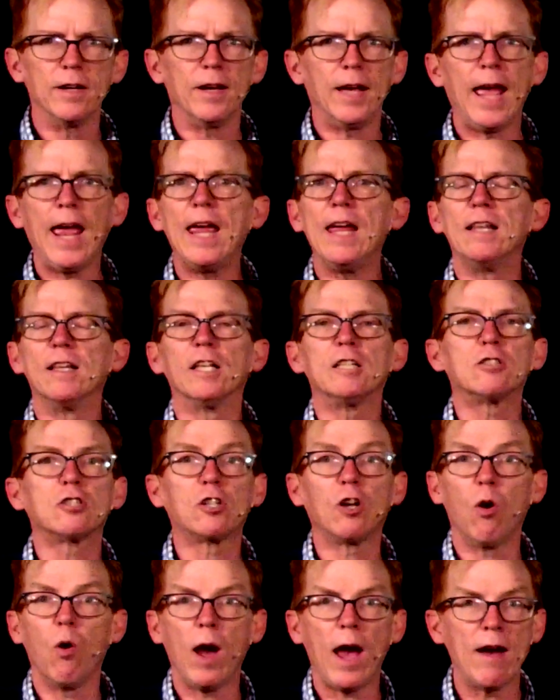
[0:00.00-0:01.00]
"hey, let's
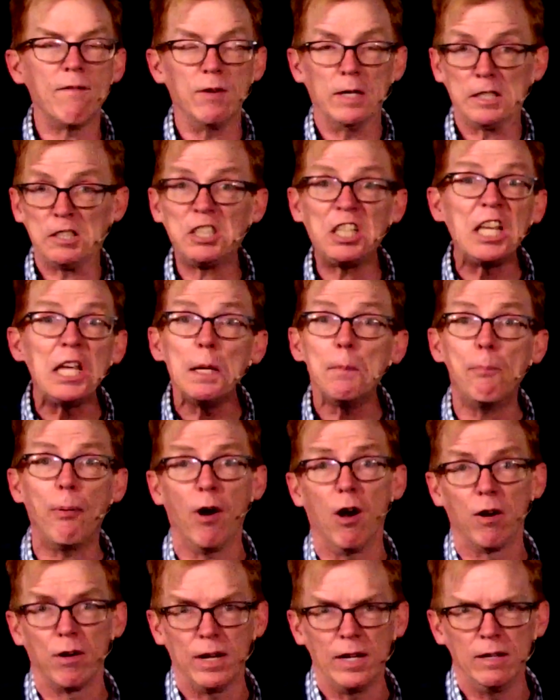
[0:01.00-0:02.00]
go have a tea
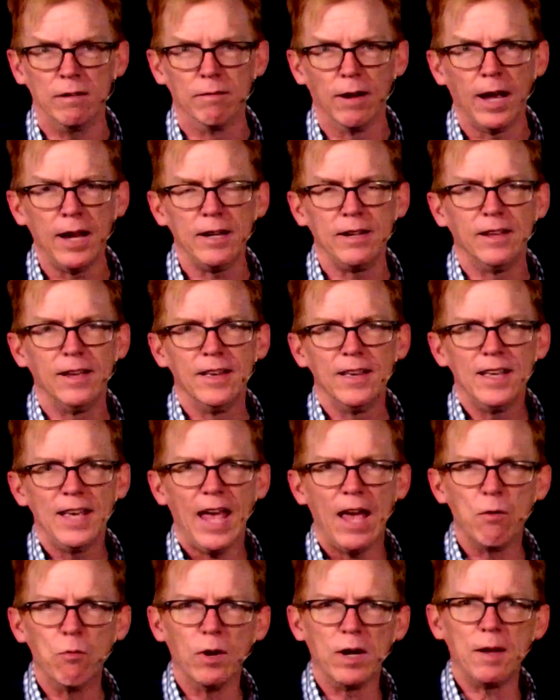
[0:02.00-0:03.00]
party," right?
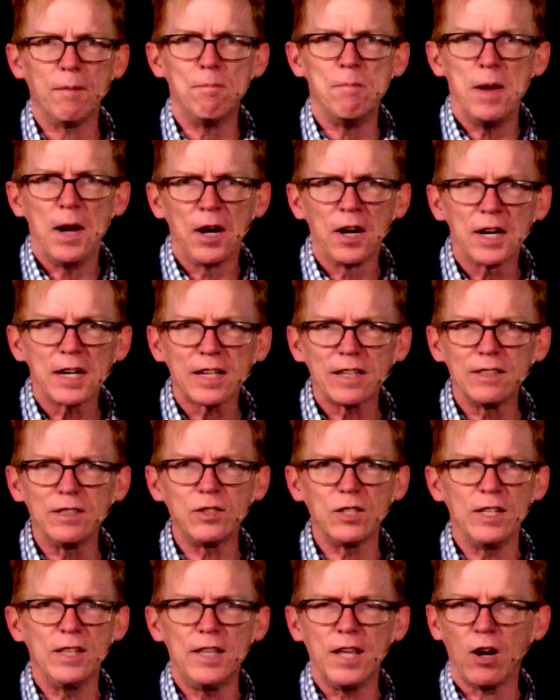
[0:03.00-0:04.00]
And when Americans
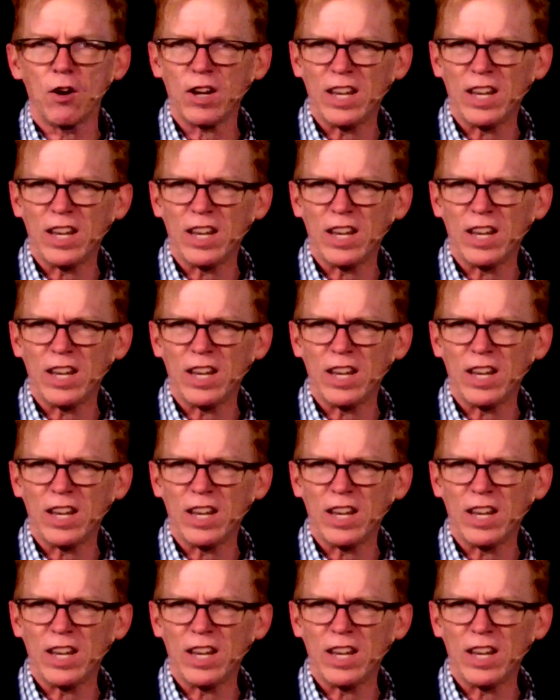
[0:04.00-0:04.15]
in their